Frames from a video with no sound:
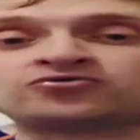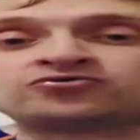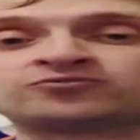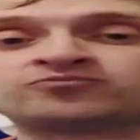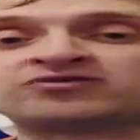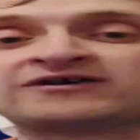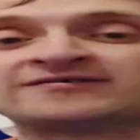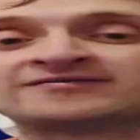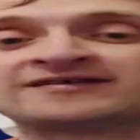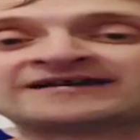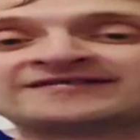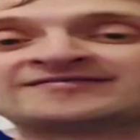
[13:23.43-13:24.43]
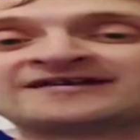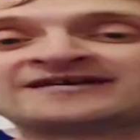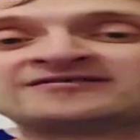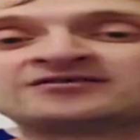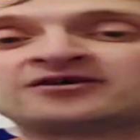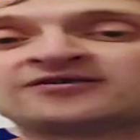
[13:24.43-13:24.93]
The players like,
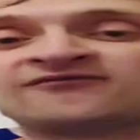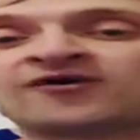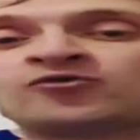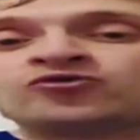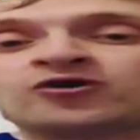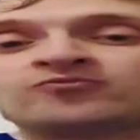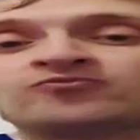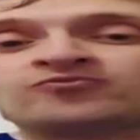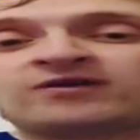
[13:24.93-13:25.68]
say, Fondop,